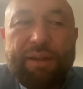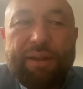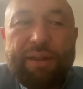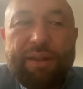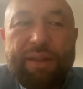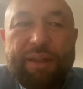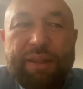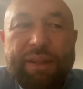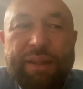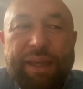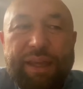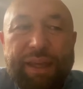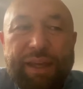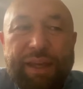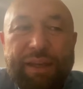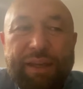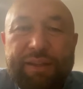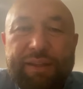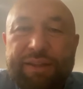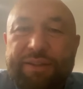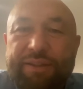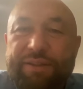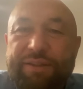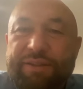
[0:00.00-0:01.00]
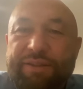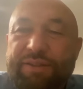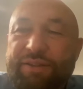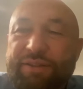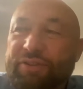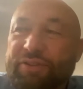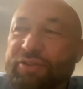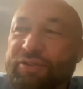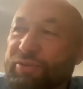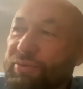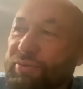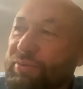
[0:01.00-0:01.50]
the, link is
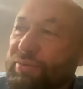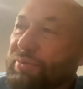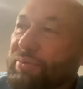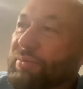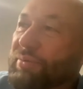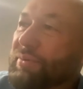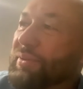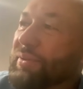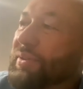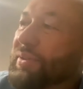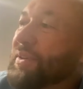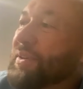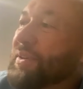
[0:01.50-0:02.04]
too